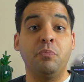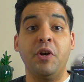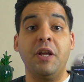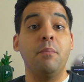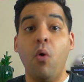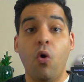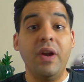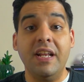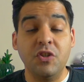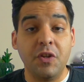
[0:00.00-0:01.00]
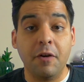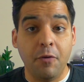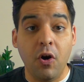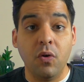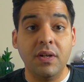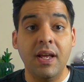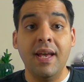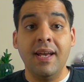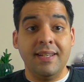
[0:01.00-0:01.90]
putting more into their phone